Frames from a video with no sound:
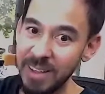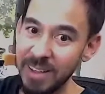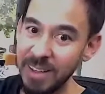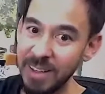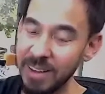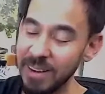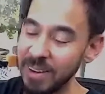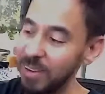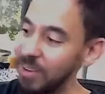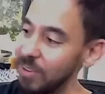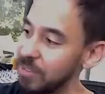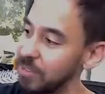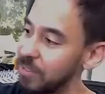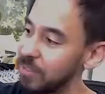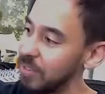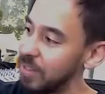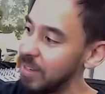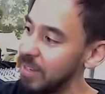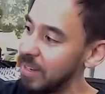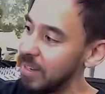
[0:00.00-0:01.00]
an
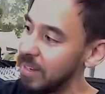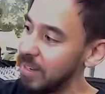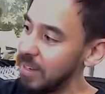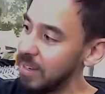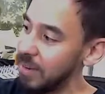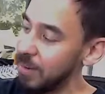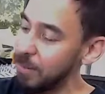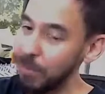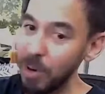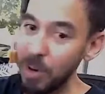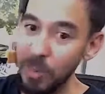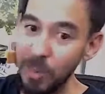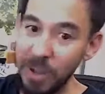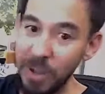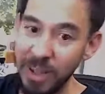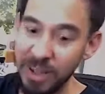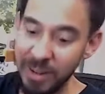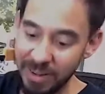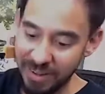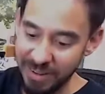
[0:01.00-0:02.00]
alternate
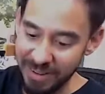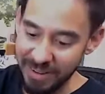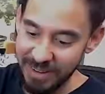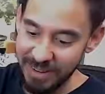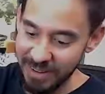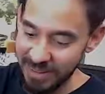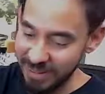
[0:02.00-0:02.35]
robot on it.